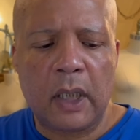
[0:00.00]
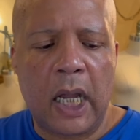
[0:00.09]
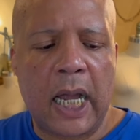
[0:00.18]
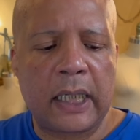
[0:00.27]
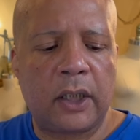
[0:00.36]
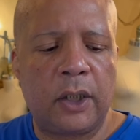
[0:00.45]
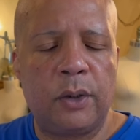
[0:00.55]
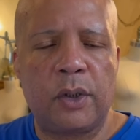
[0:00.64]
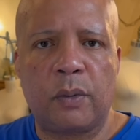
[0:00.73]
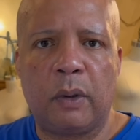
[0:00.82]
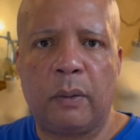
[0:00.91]
I
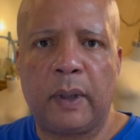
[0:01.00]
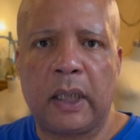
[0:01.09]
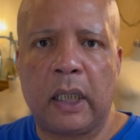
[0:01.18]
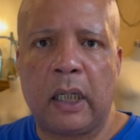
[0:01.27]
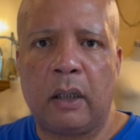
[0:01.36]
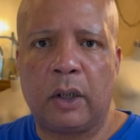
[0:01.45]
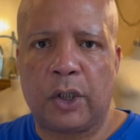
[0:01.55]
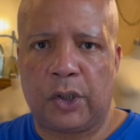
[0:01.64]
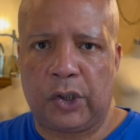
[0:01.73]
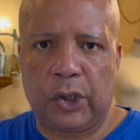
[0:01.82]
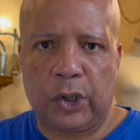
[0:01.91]
use what we call a
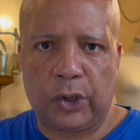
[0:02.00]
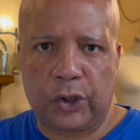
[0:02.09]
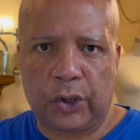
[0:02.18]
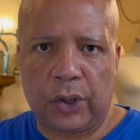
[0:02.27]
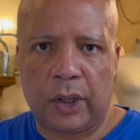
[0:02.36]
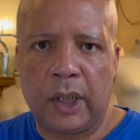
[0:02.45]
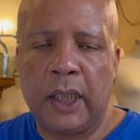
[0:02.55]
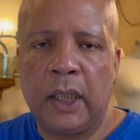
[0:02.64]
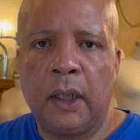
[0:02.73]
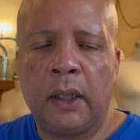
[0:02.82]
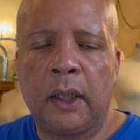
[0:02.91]
serger.
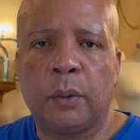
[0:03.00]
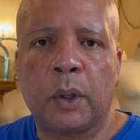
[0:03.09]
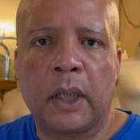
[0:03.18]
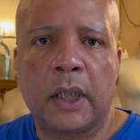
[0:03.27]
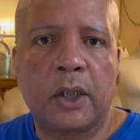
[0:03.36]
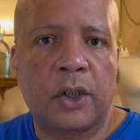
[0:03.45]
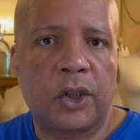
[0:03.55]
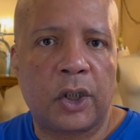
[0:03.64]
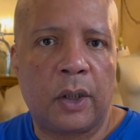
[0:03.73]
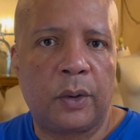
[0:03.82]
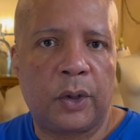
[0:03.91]
And we're going to
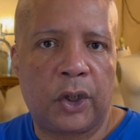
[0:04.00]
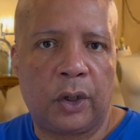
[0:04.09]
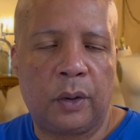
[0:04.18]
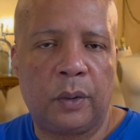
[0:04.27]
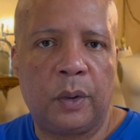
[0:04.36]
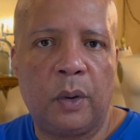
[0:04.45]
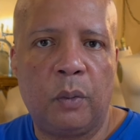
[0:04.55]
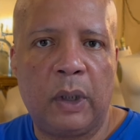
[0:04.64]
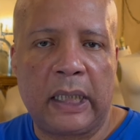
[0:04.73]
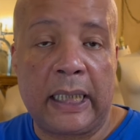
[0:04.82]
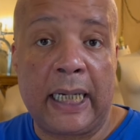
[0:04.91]
show you
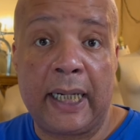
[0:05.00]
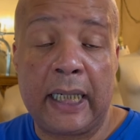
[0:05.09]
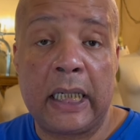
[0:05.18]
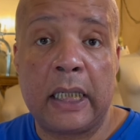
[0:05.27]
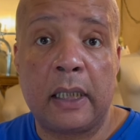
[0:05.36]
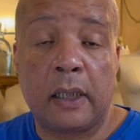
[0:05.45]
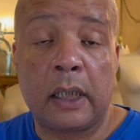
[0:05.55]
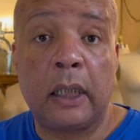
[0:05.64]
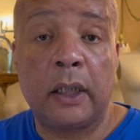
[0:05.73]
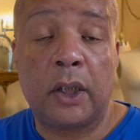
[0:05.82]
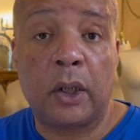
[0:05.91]
what that is
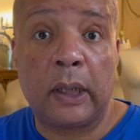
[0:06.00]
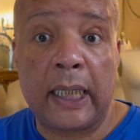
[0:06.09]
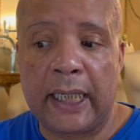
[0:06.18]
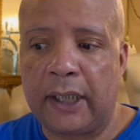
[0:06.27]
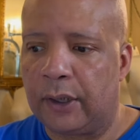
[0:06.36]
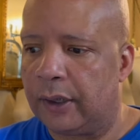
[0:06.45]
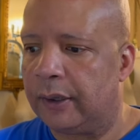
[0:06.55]
a little later.